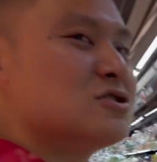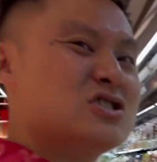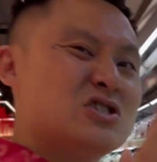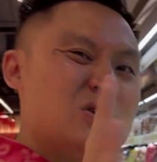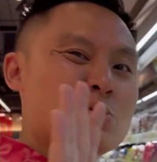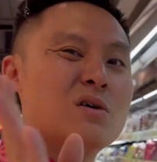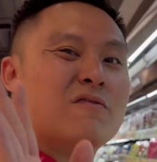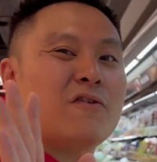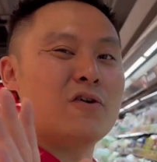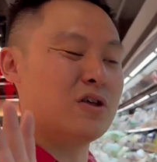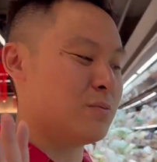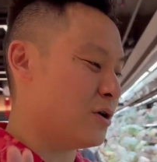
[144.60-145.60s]
Still
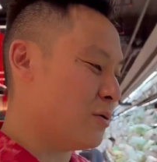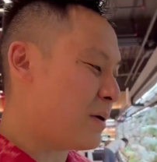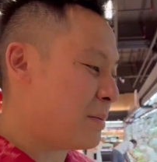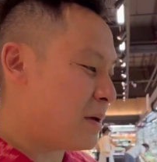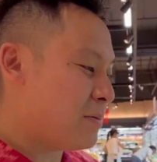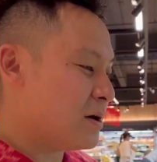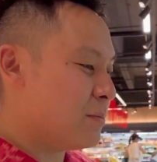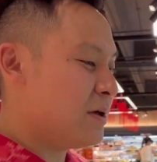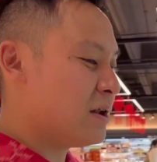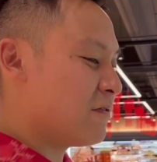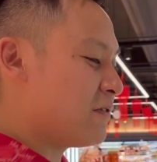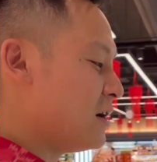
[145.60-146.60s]
affordable, but maybe a
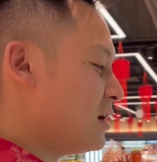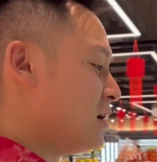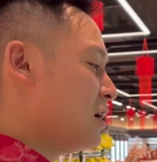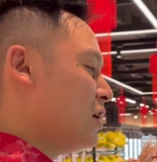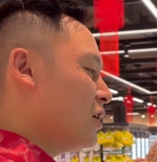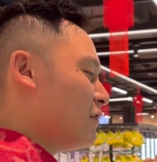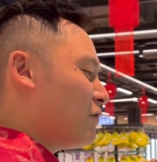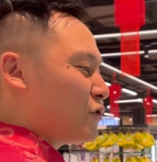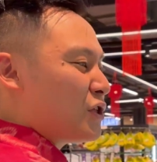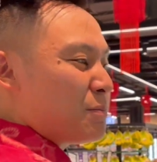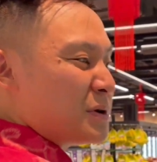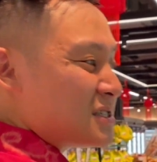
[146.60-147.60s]
bit of a
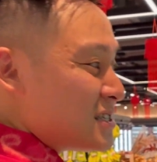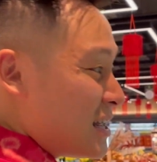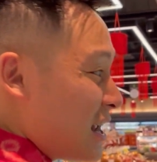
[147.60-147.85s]
40%